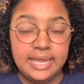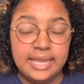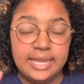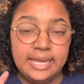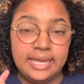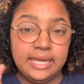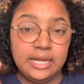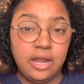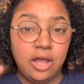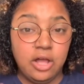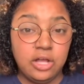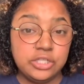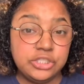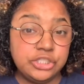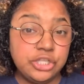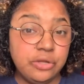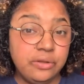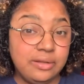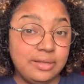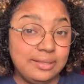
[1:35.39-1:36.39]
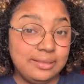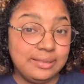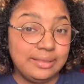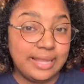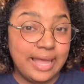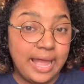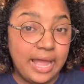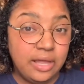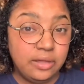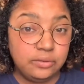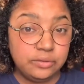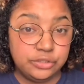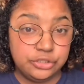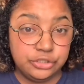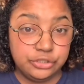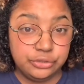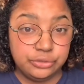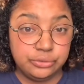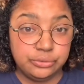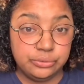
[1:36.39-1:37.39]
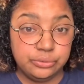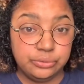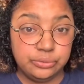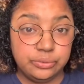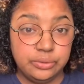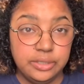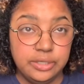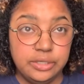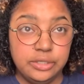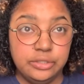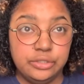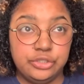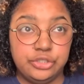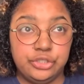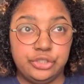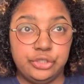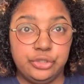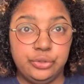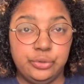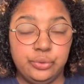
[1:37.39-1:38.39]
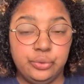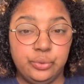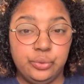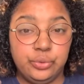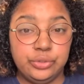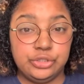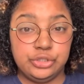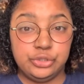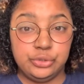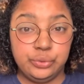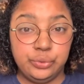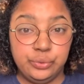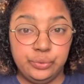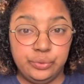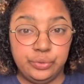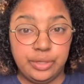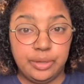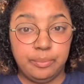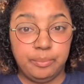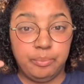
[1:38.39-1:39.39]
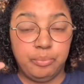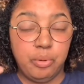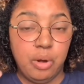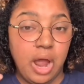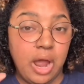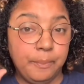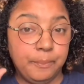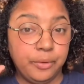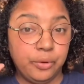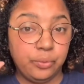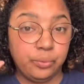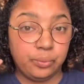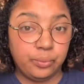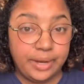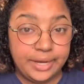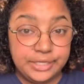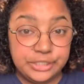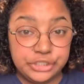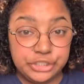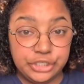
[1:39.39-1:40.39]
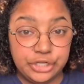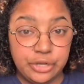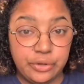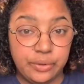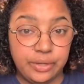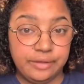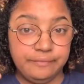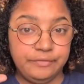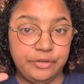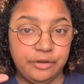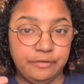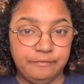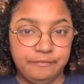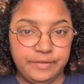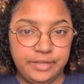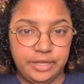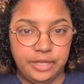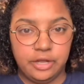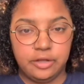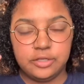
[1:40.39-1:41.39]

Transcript: It also allows you to do the proper ratio of your video.